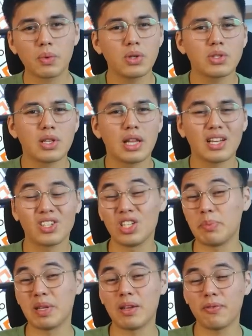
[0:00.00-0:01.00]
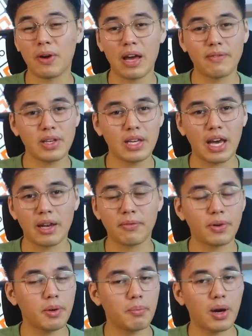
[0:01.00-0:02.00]
we'll select GPT-5 again
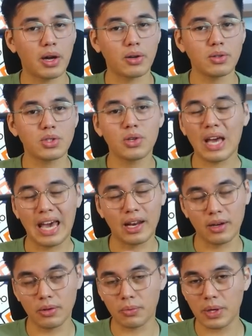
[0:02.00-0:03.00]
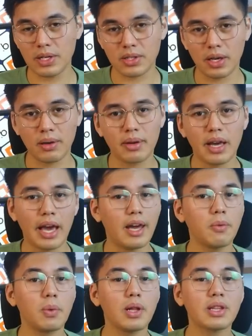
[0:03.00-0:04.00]
for the model to handle reasoning,
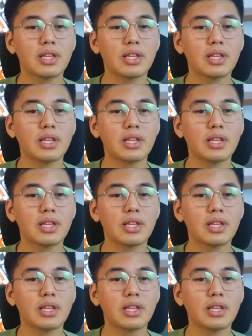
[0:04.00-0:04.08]
and we'll